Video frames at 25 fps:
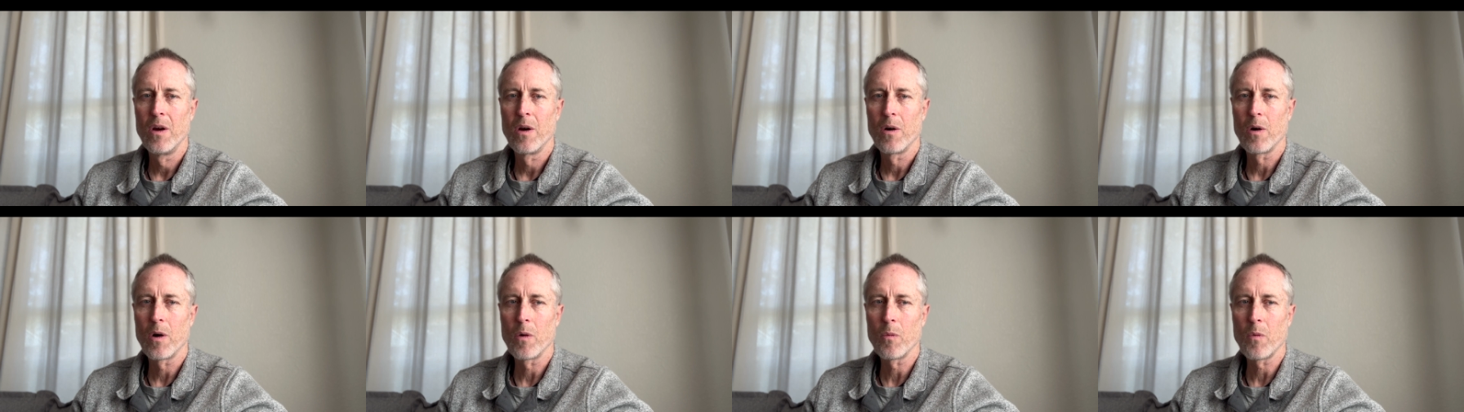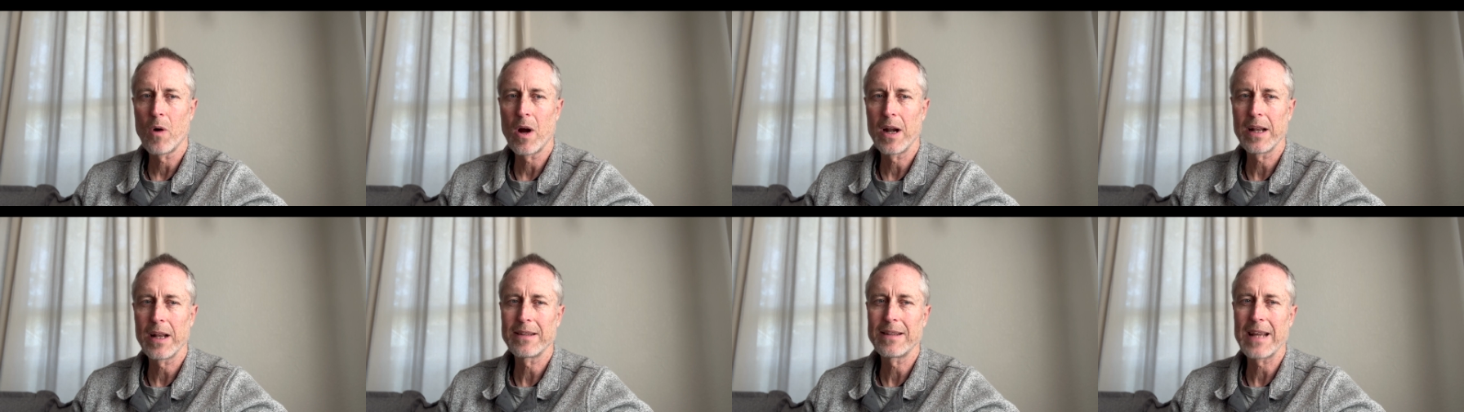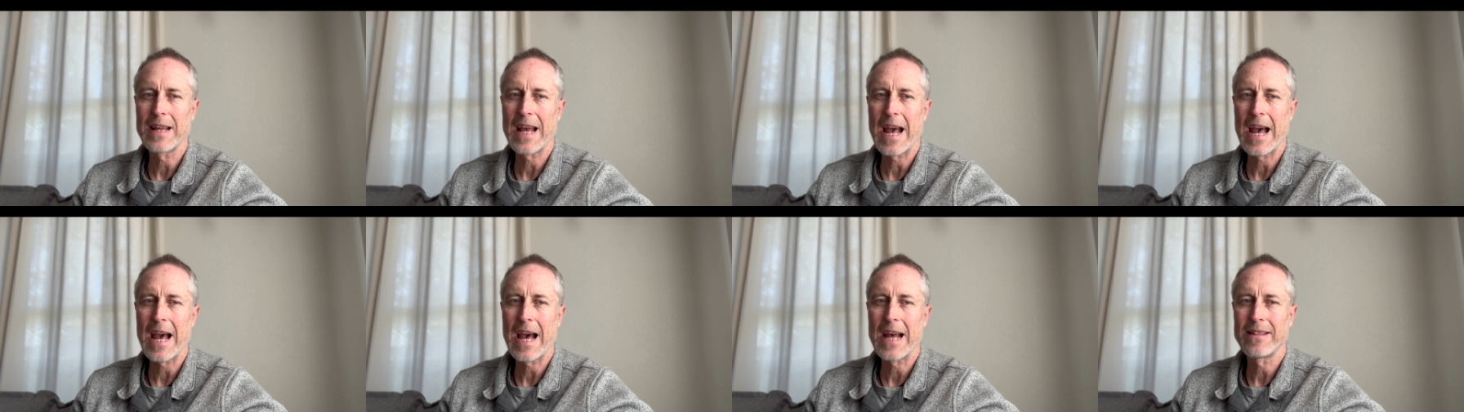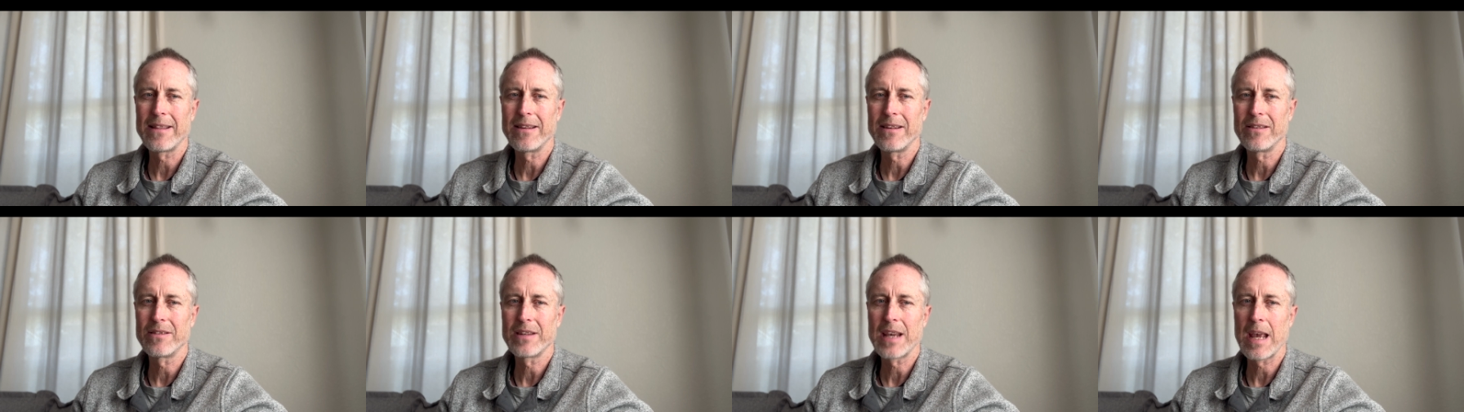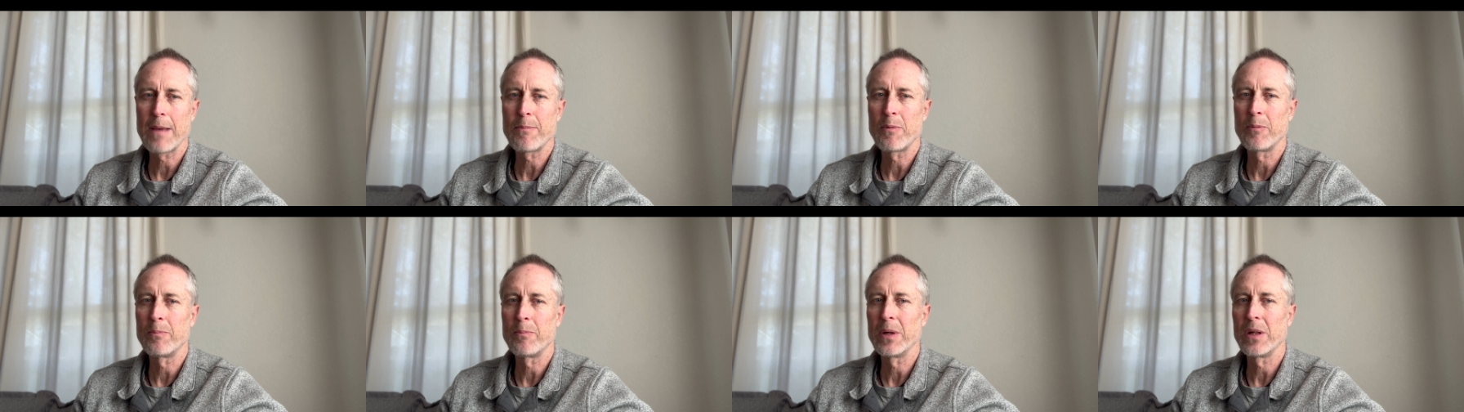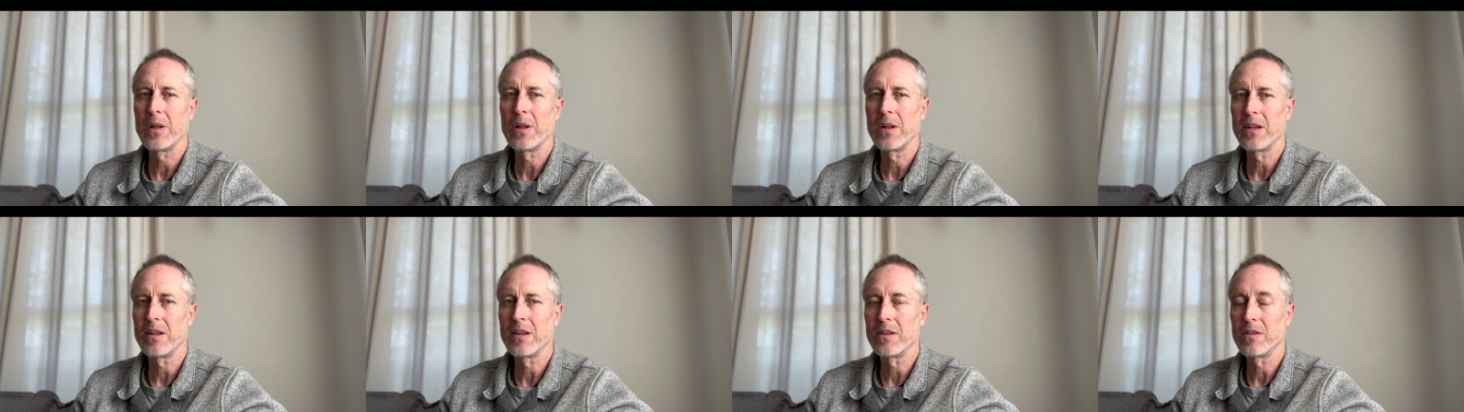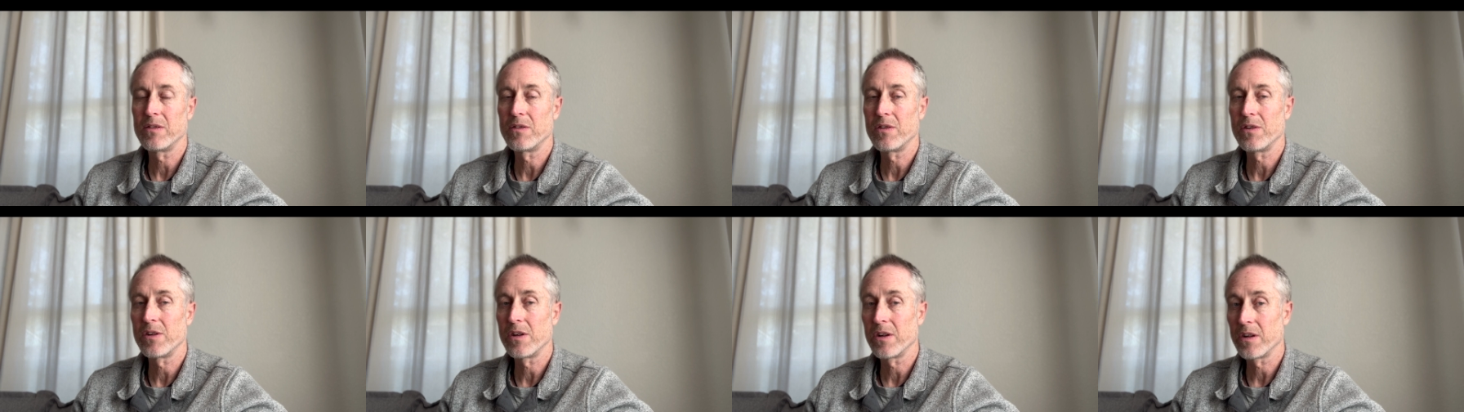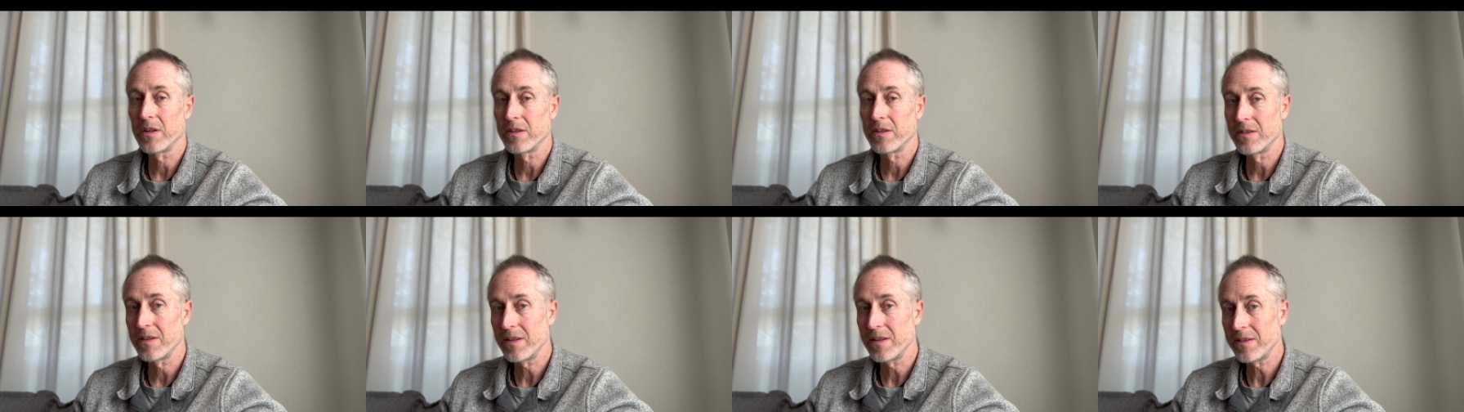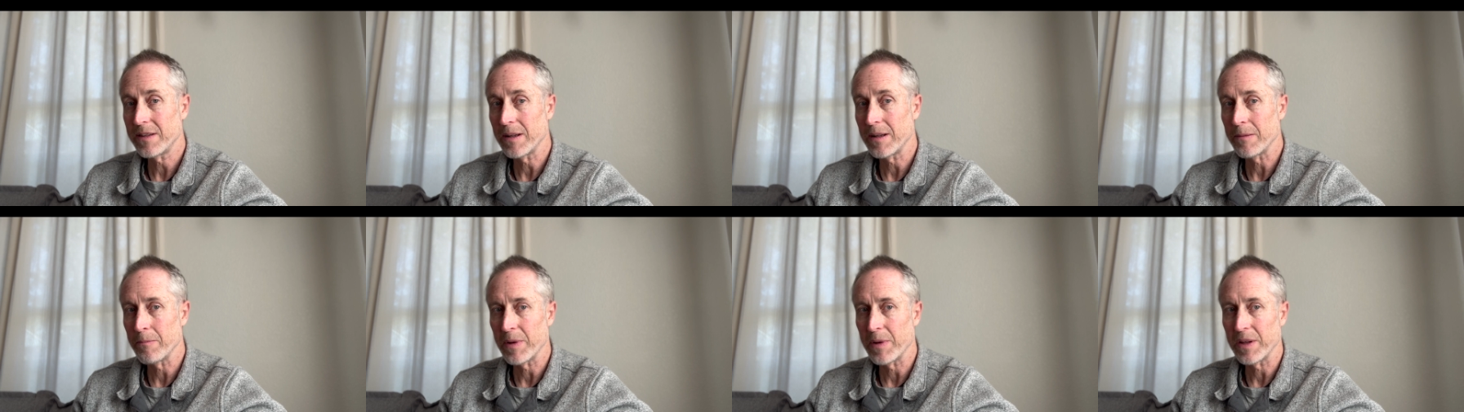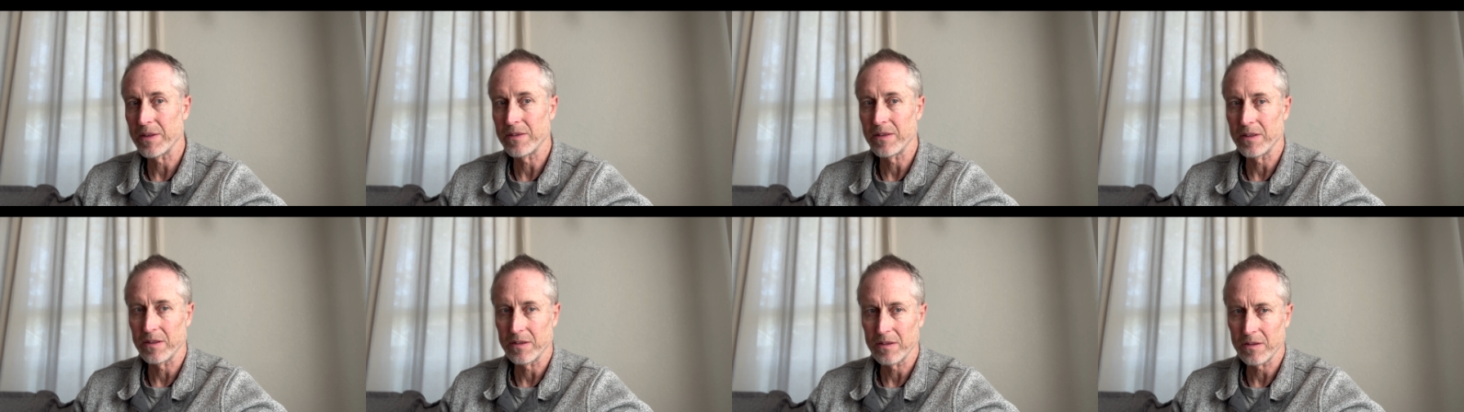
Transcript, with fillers: or wanting to add these capabilities to your existing business.